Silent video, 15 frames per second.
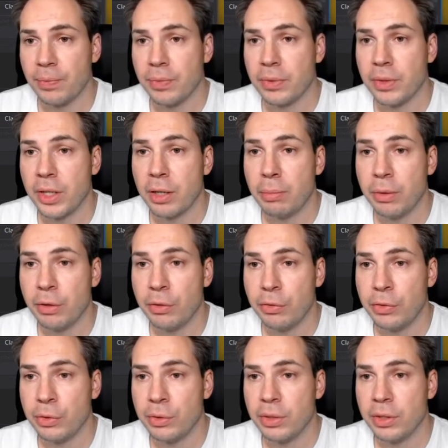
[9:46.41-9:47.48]
They are both
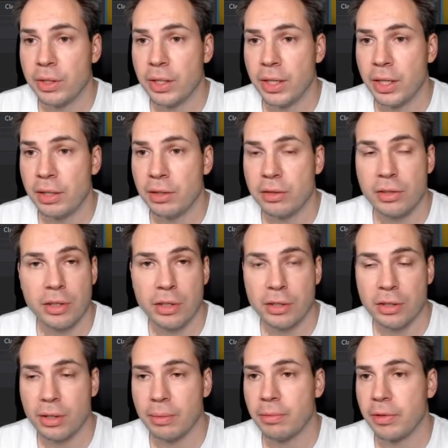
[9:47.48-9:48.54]
using the in
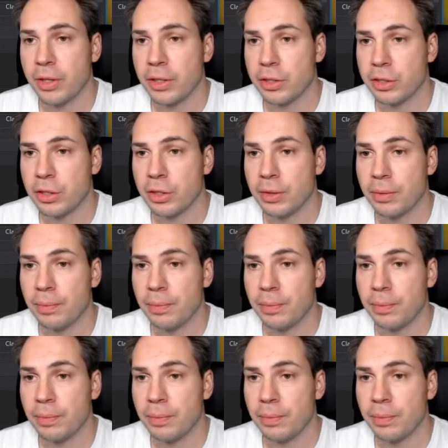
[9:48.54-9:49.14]
startup function.